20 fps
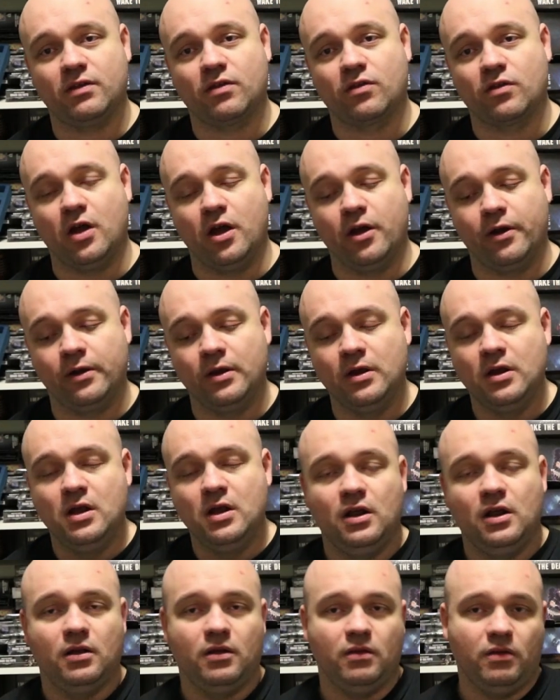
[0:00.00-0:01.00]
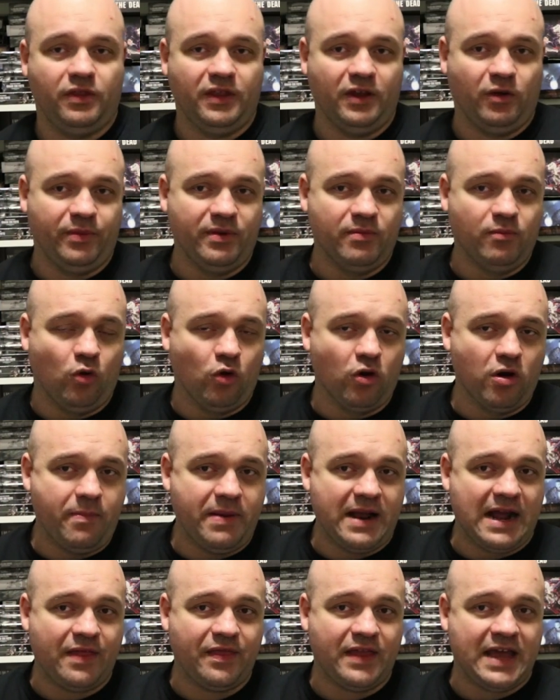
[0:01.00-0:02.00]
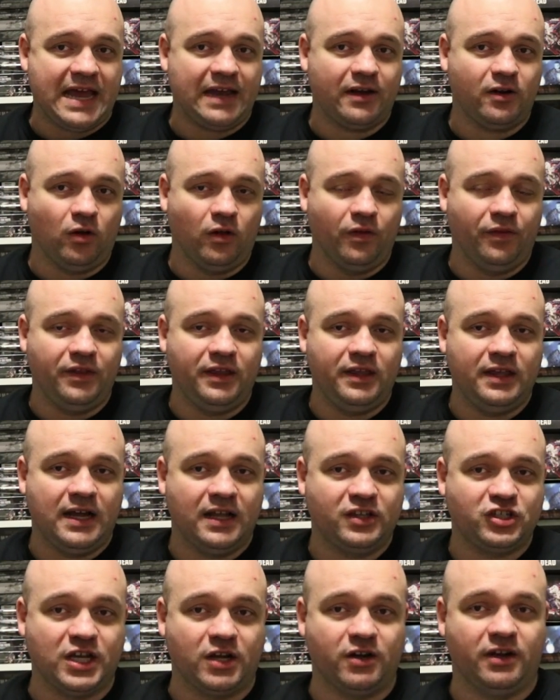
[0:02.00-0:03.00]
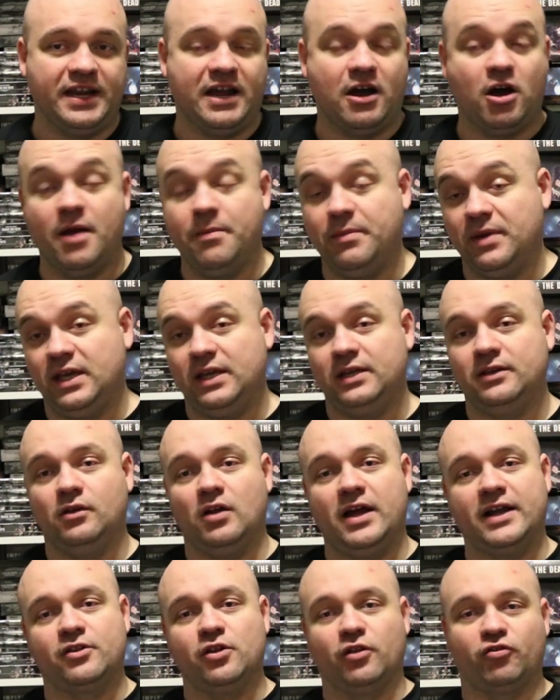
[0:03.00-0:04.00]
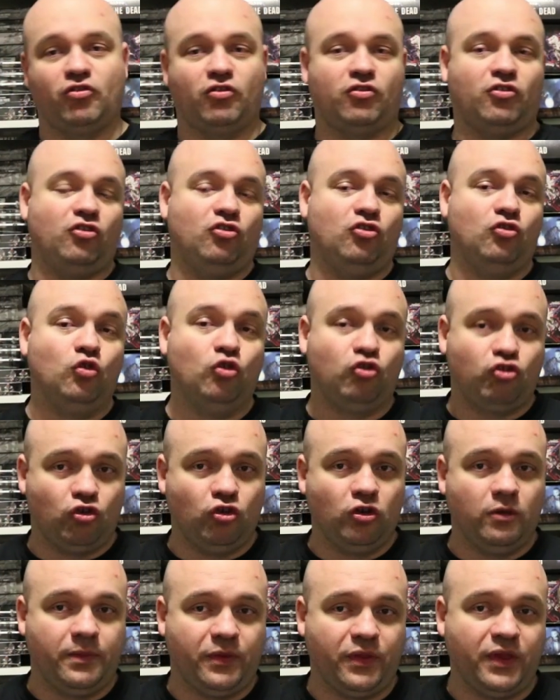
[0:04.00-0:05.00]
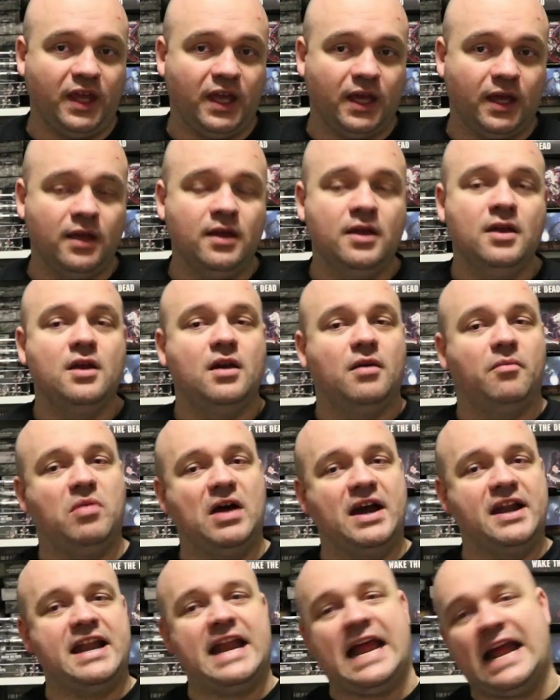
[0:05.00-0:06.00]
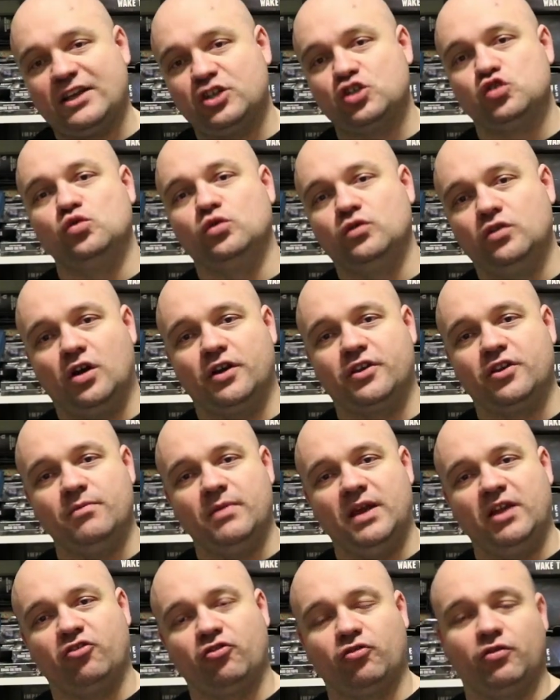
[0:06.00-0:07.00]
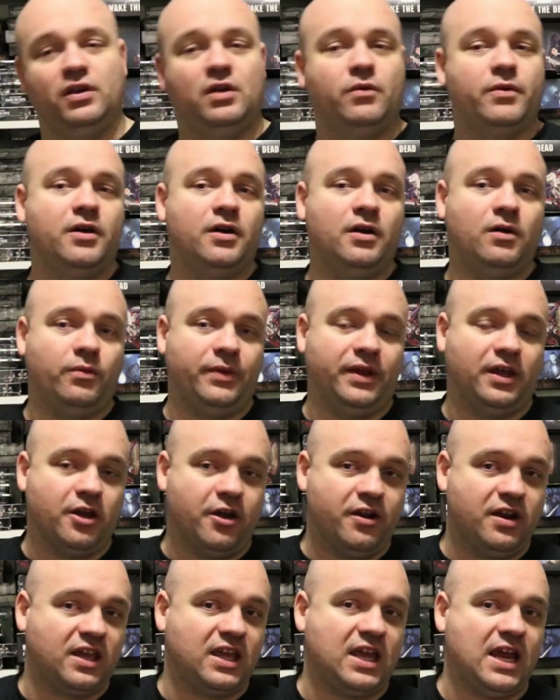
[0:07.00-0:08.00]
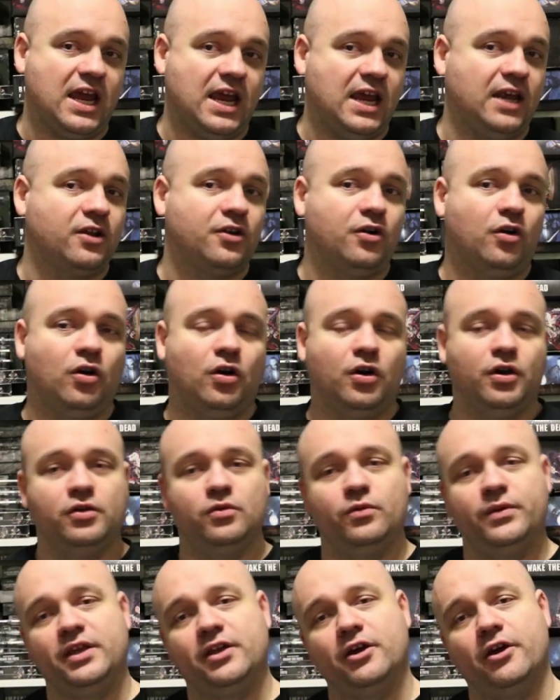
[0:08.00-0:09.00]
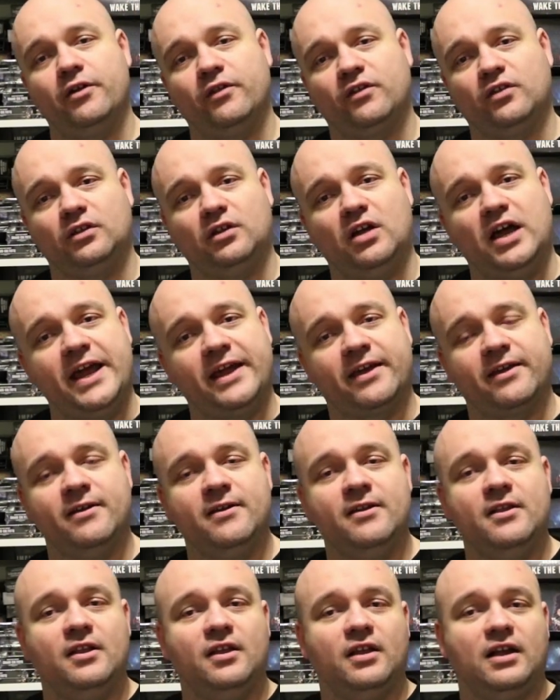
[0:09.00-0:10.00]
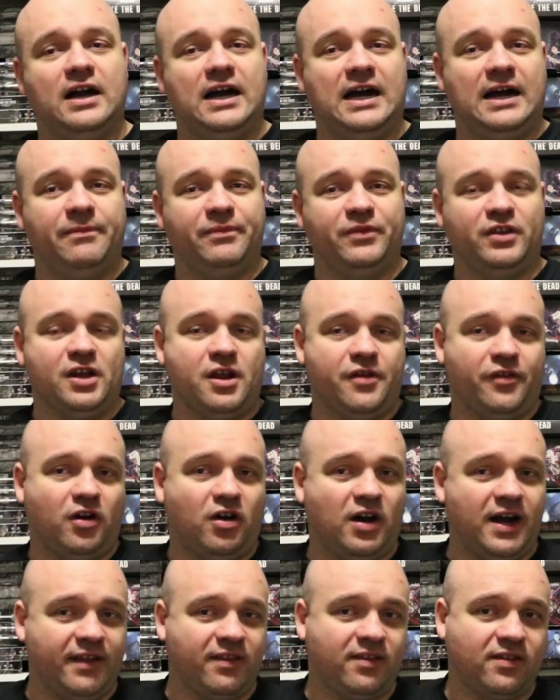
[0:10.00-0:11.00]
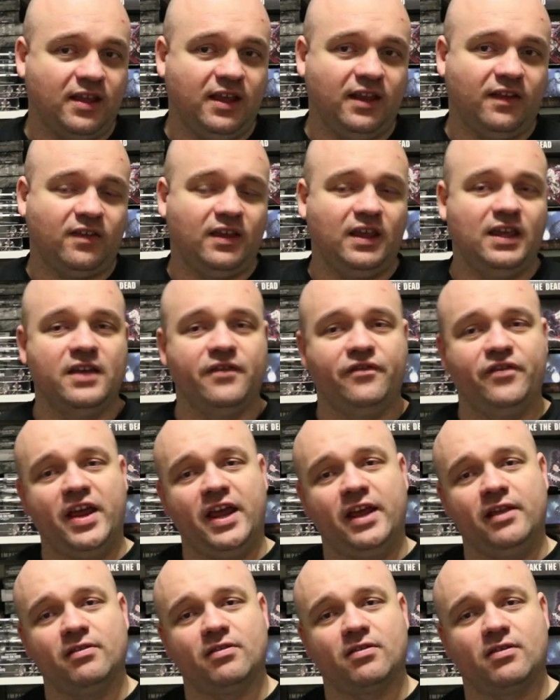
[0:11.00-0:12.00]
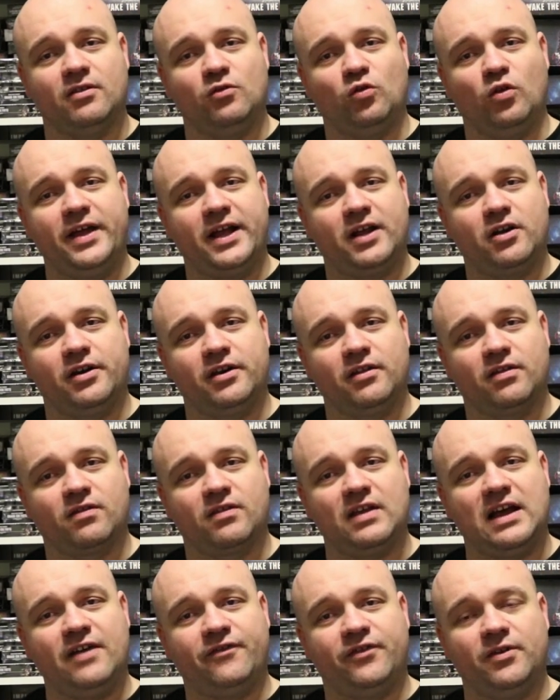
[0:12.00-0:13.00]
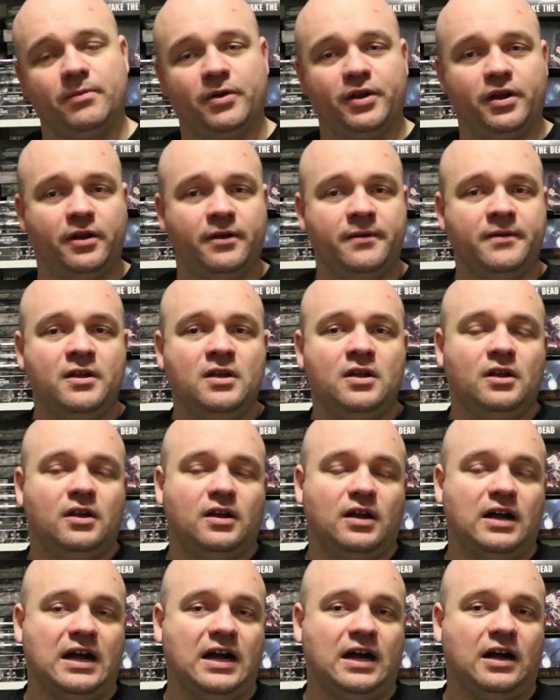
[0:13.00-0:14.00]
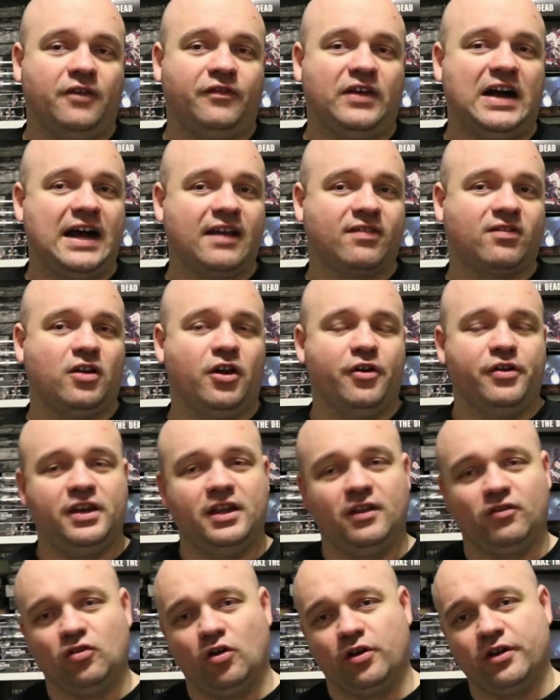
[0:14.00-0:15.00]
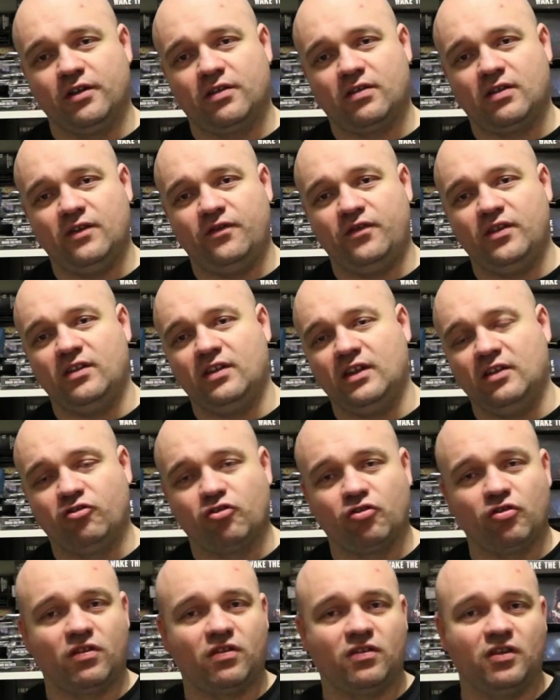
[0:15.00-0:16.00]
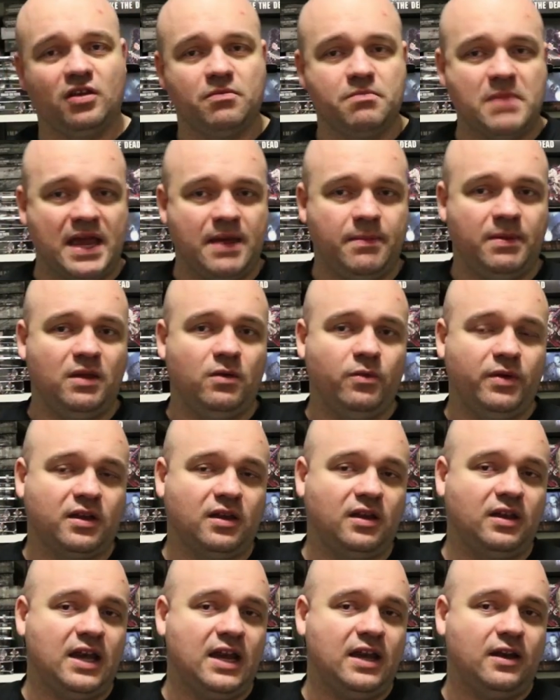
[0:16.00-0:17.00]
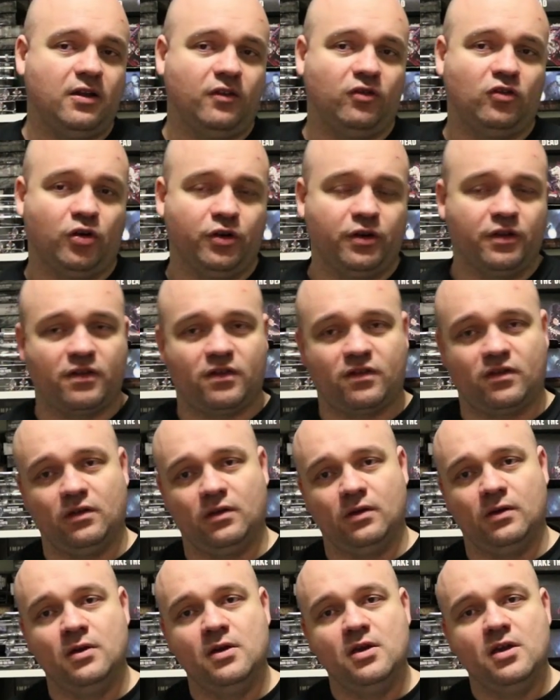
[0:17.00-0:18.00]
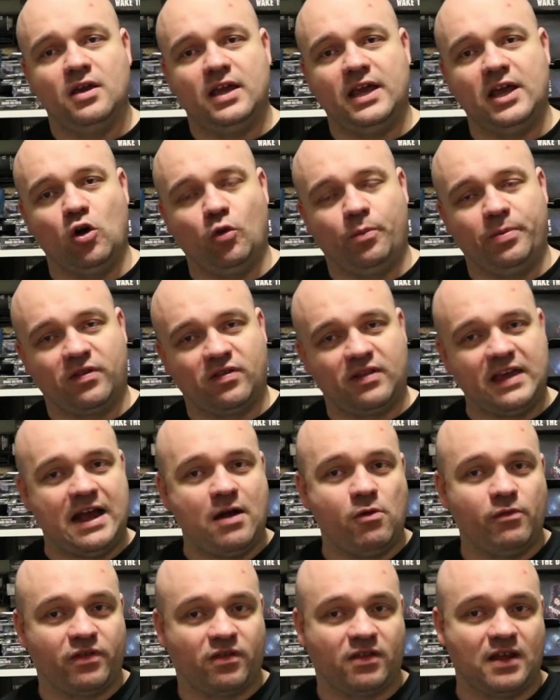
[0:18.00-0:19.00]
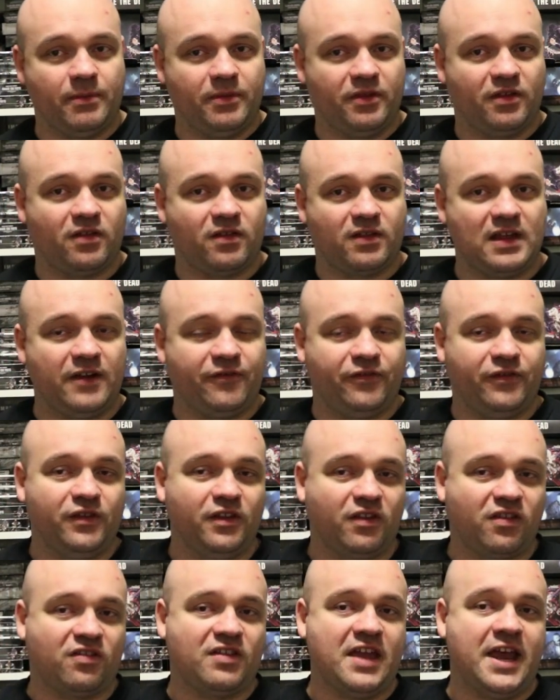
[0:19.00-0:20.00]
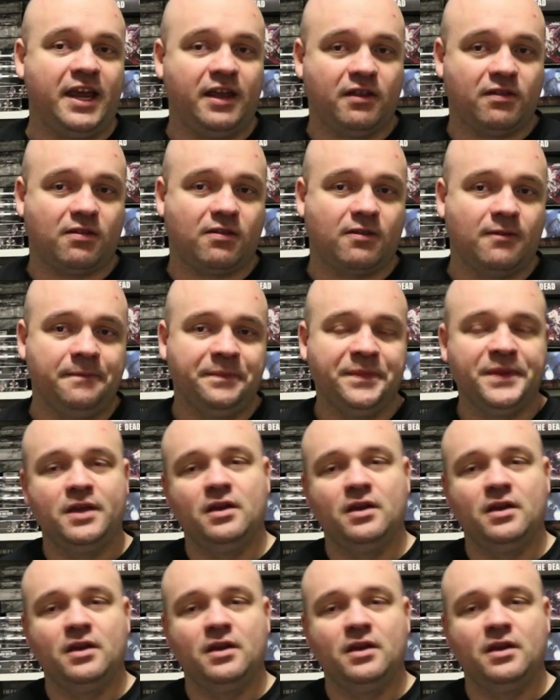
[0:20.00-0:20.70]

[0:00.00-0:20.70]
So there'll be more about that on the uh, channel. Now, I mean, like, not just a YouTube thing, but an actual documentary where we go to CanCon, we go to, like, um, you know, the I C T events and all that kind of stuff. I'm going to, uh, I've asked only Adonis if he's interested. Maybe we can get Adonis to help us out with some of the stuff in the States.